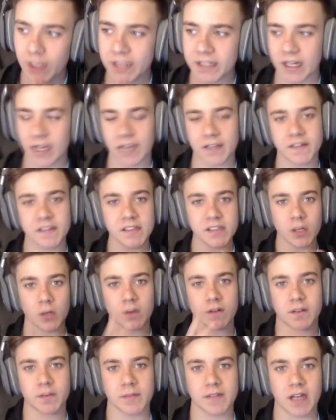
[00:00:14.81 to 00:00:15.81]
Alrighty guys, yo,
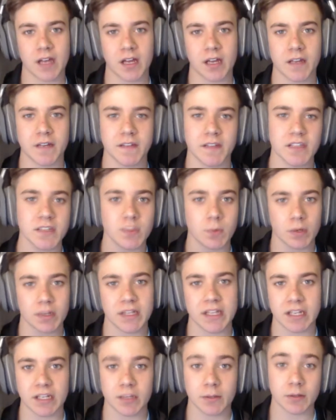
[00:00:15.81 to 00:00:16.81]
what is up guys, it's your
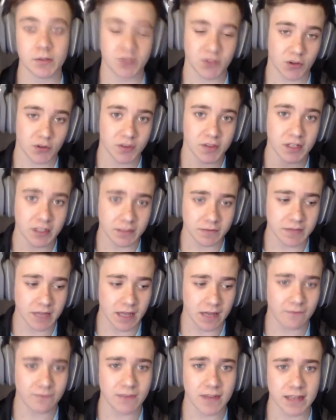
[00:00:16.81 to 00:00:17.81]
boy Canine PuPz with 10 out of
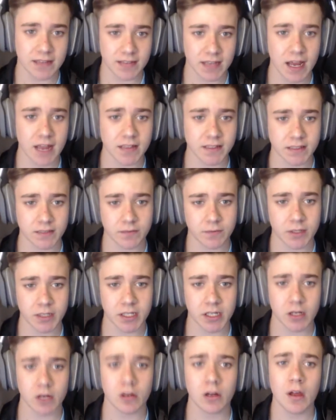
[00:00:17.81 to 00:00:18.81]
10, fantastic
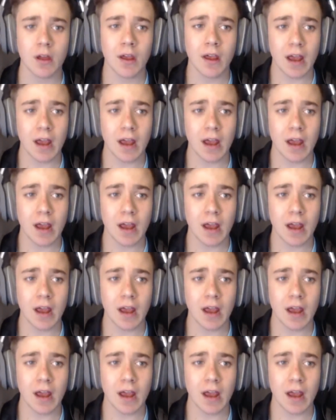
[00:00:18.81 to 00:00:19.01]
video.